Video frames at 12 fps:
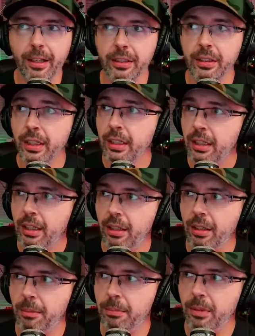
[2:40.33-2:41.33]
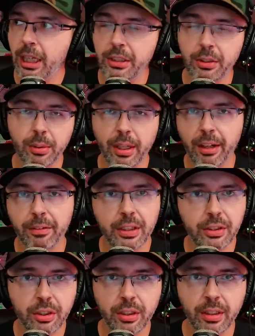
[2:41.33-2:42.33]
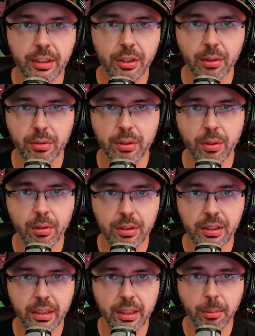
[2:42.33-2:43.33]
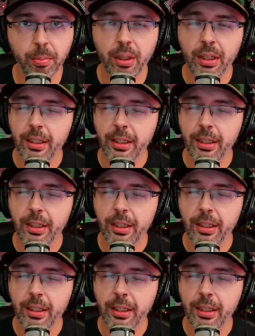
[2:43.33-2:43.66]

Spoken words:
I do it after the children go to sleep.